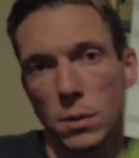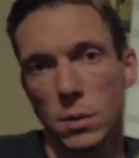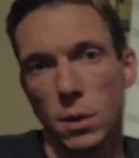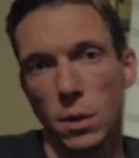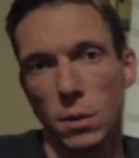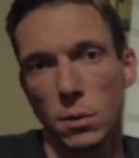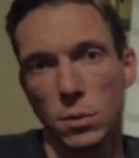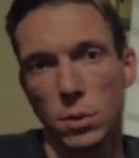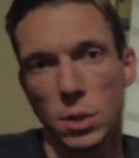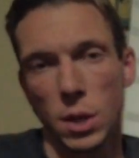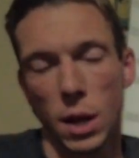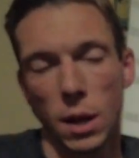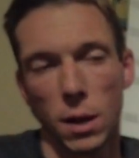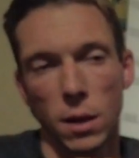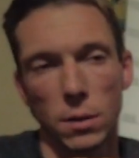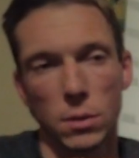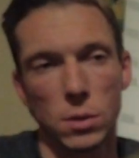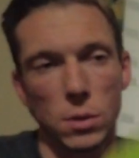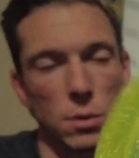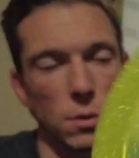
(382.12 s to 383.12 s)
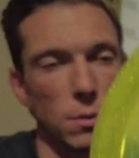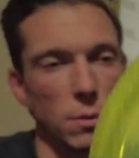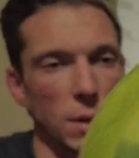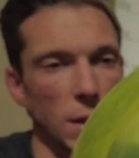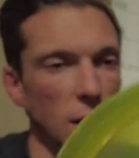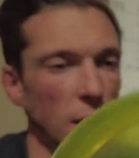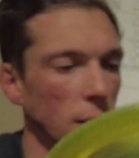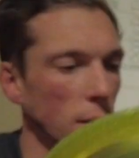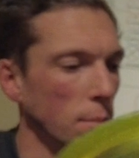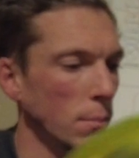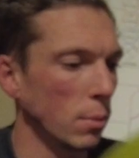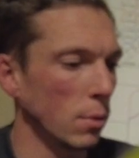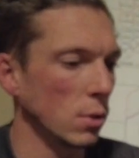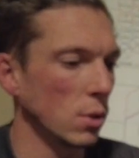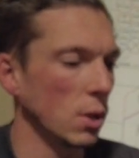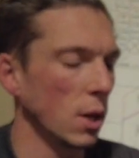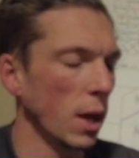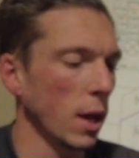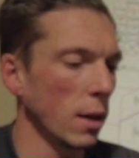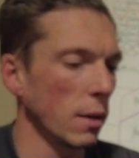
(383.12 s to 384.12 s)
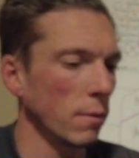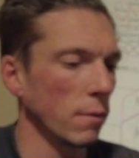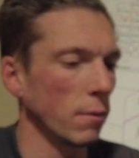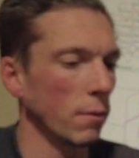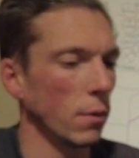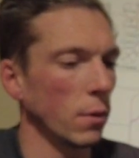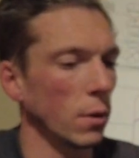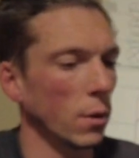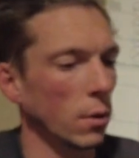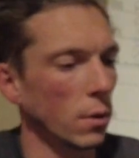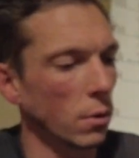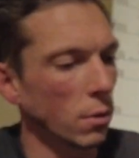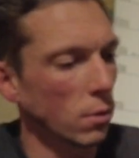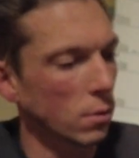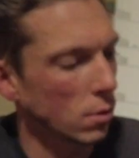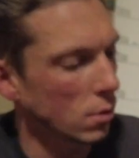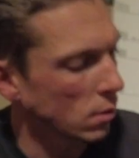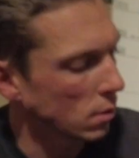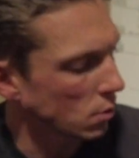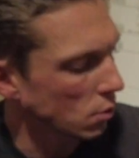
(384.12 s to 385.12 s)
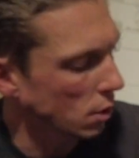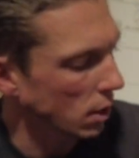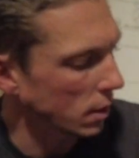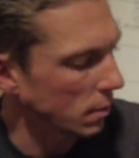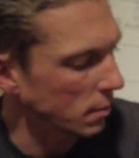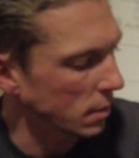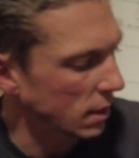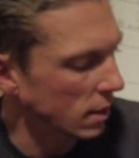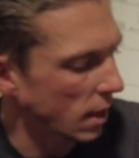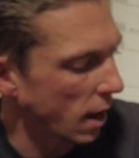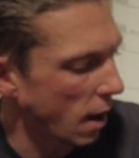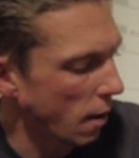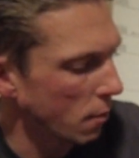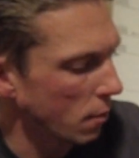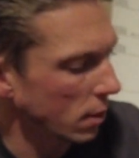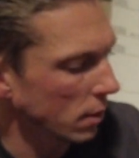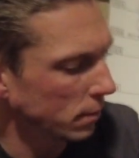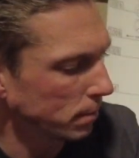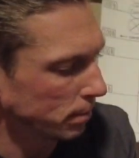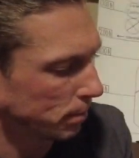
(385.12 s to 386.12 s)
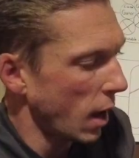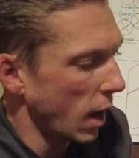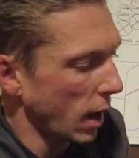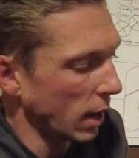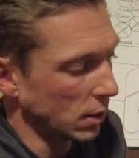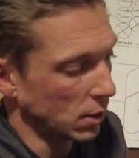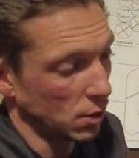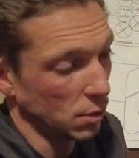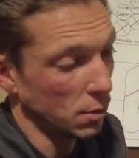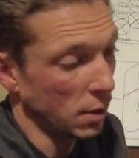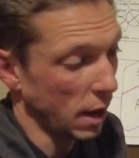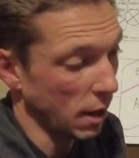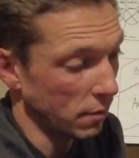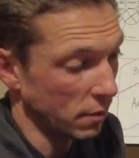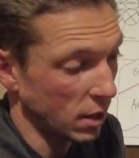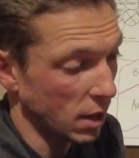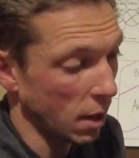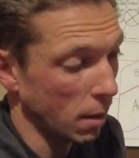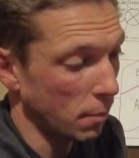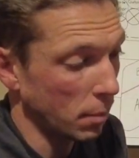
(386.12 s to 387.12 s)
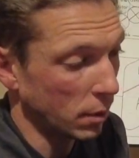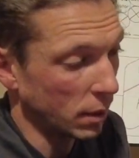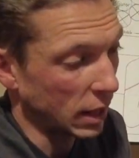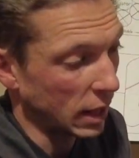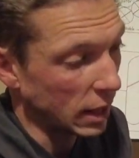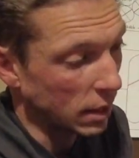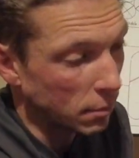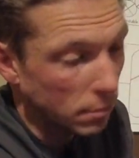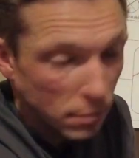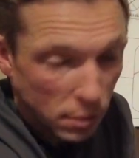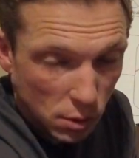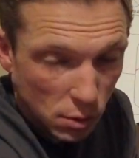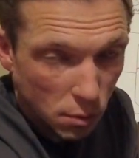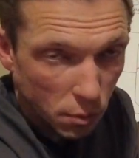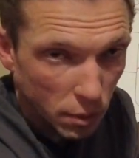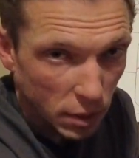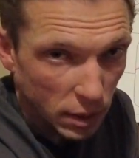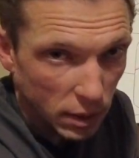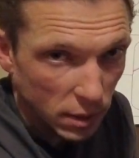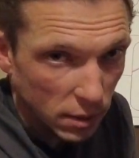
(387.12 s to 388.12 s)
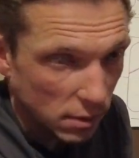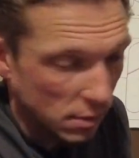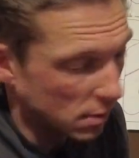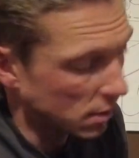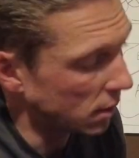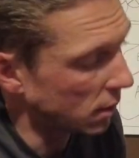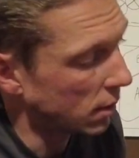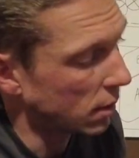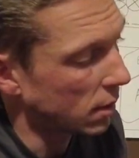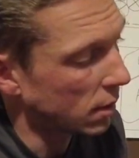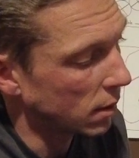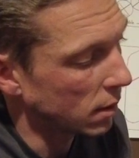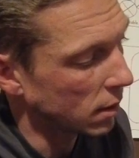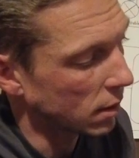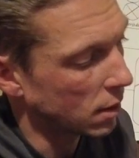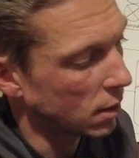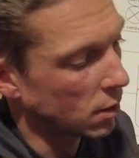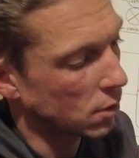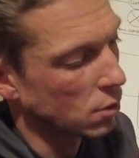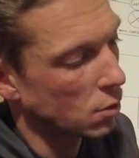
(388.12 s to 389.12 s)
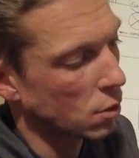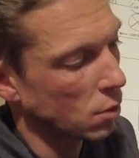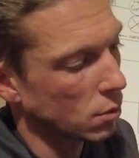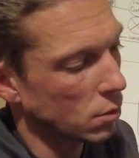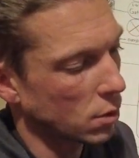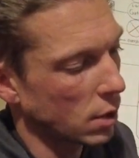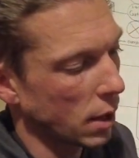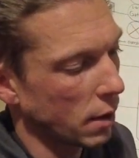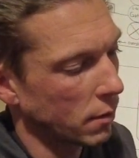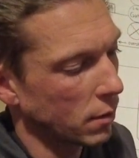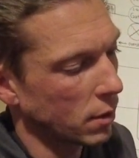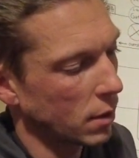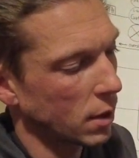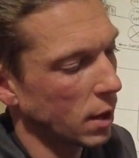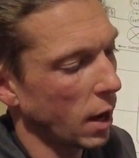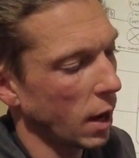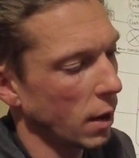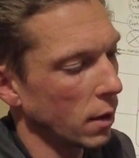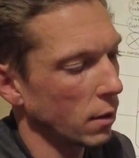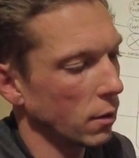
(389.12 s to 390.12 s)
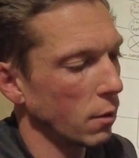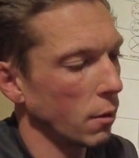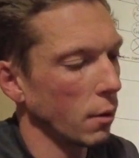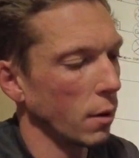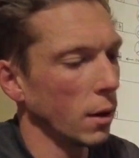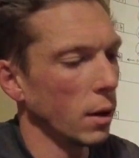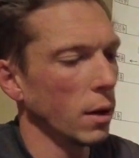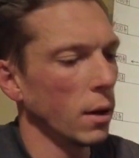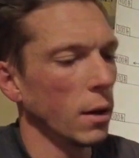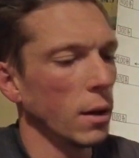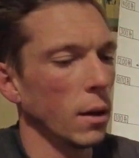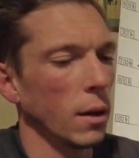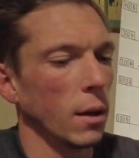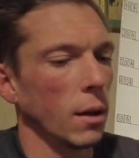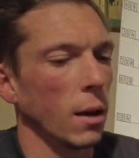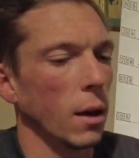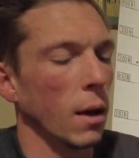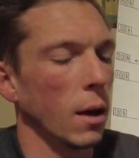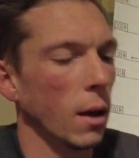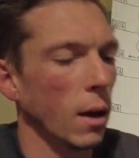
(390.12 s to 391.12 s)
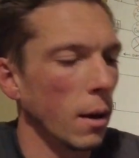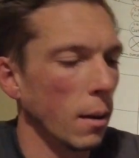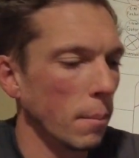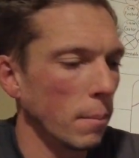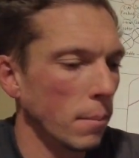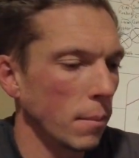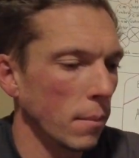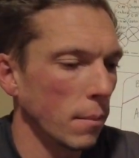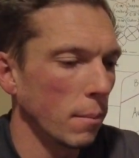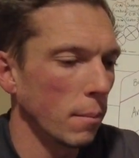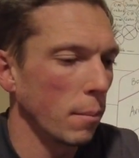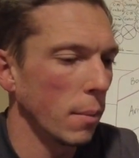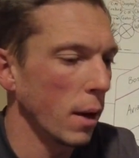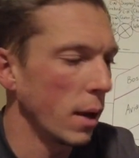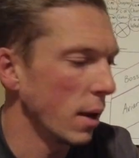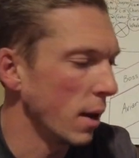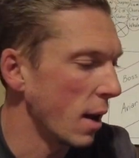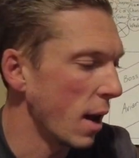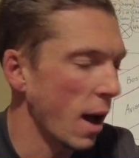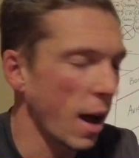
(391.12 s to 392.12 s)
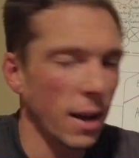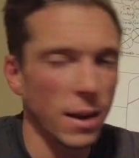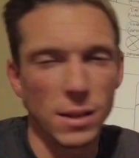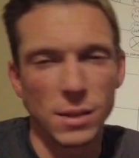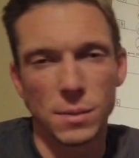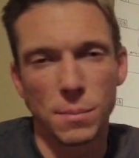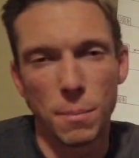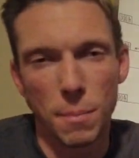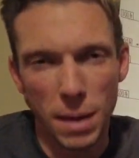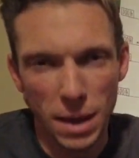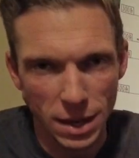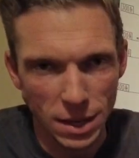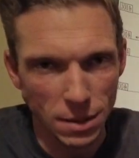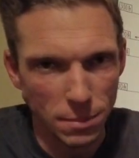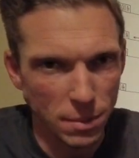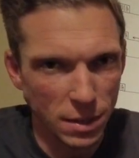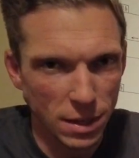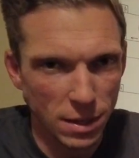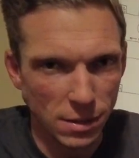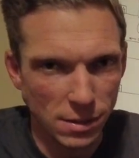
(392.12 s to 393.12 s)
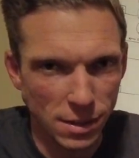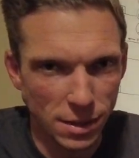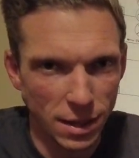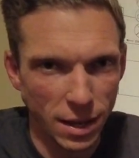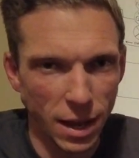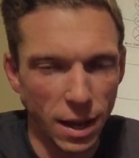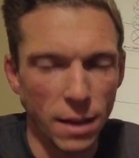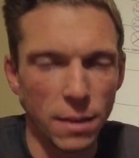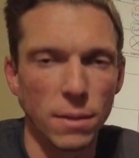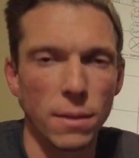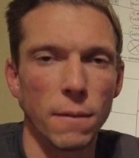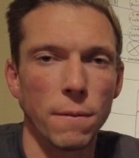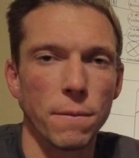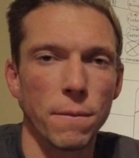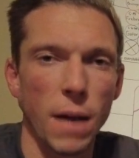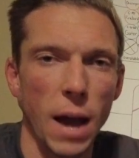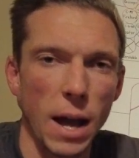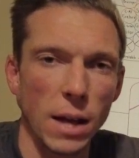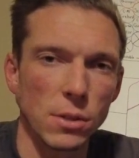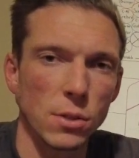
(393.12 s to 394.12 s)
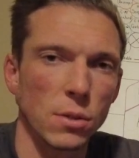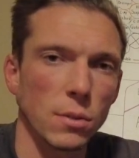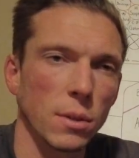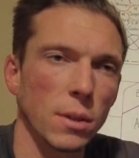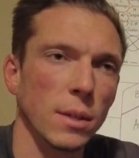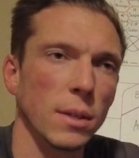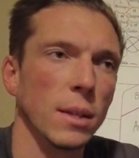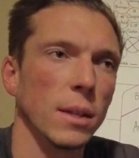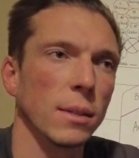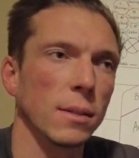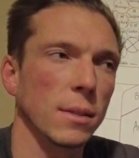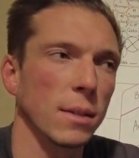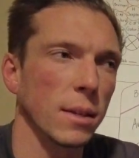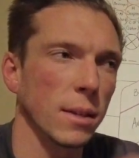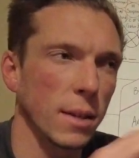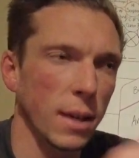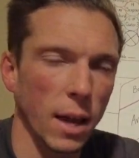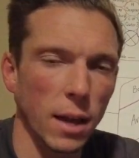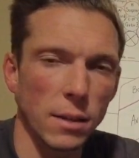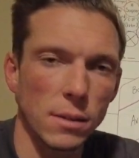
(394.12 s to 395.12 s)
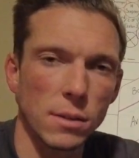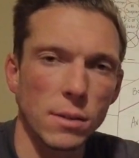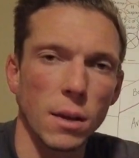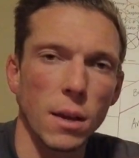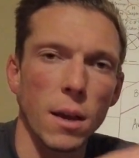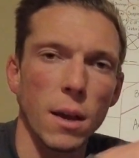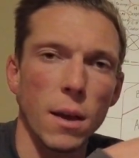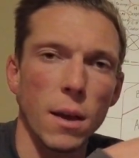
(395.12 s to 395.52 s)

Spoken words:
So shout out to Ian Burchett for trading me that one. I do have a couple in-betweens in the control driver category, but not as many, because again, the faster the disc gets,